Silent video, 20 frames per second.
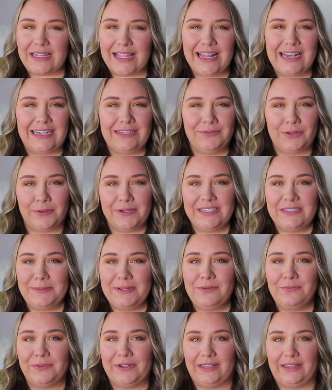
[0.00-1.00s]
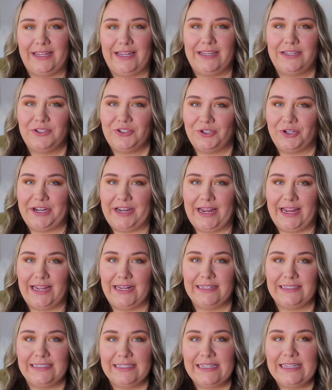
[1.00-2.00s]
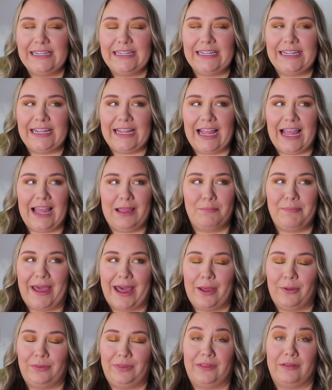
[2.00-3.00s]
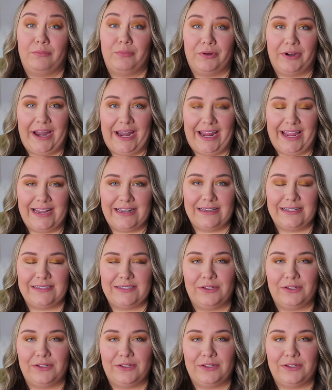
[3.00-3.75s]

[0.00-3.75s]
And I've always been really intrigued about the brand.